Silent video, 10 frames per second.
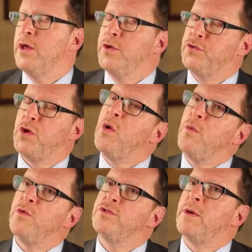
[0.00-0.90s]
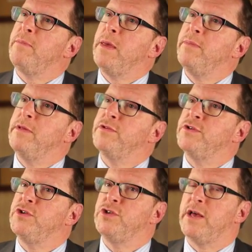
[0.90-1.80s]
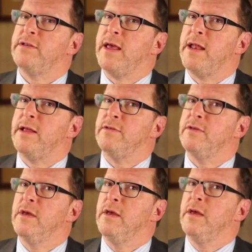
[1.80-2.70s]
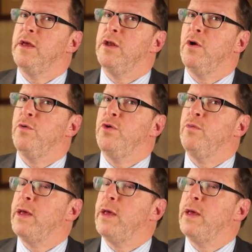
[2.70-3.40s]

So some people suggest that you